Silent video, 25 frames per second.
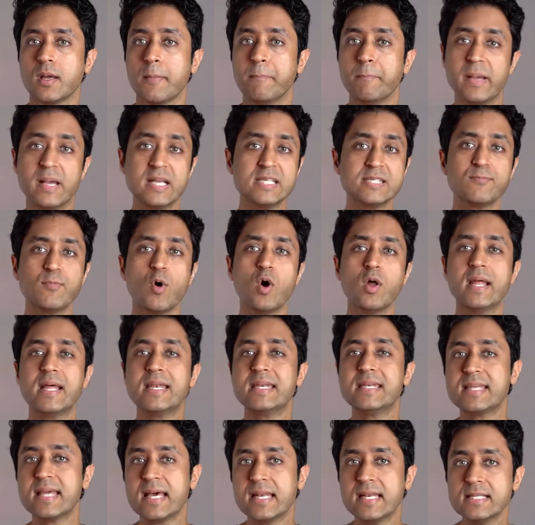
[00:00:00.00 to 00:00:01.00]
Baseball
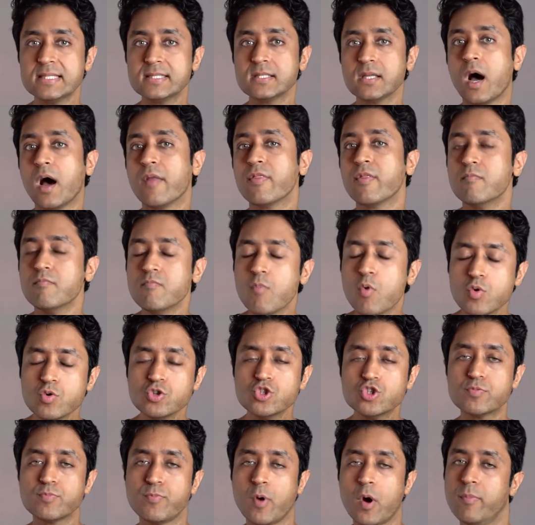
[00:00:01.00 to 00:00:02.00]
and tennis are the
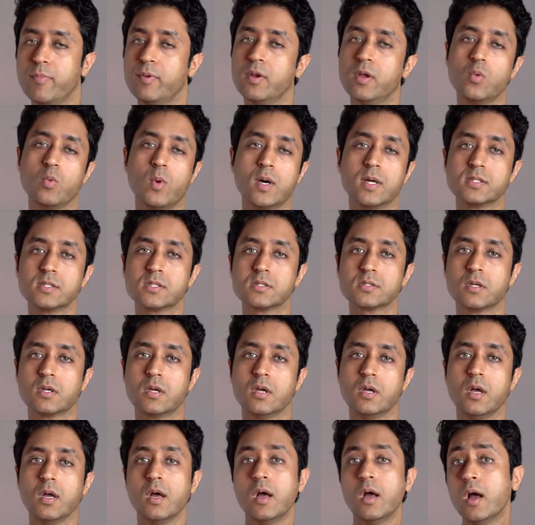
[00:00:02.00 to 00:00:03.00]
most popular ones.
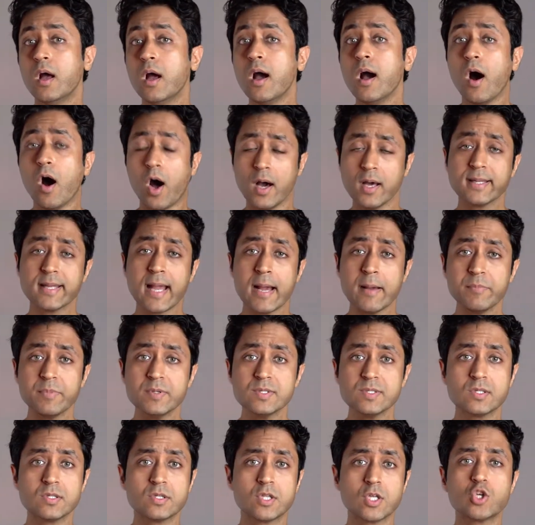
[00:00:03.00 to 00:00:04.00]
On
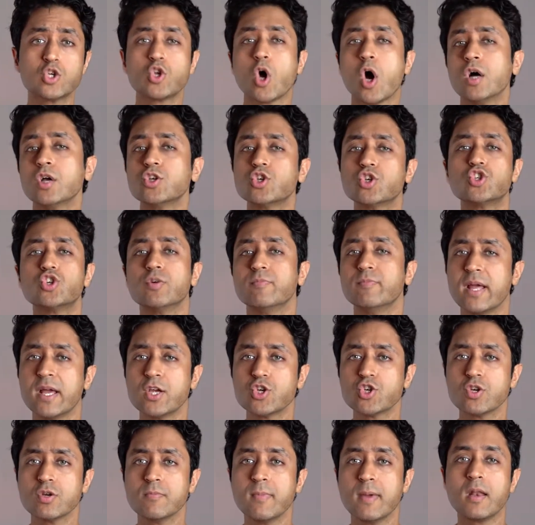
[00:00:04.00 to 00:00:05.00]
campus, the Dodge
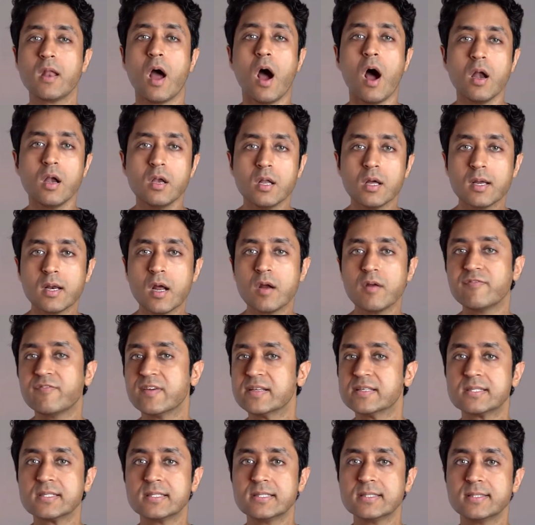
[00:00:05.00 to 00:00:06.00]
Gymnasium, an underground
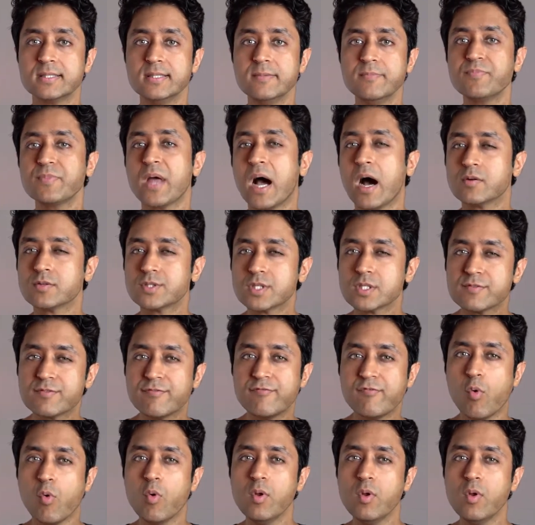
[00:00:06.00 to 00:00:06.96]
facility, houses 4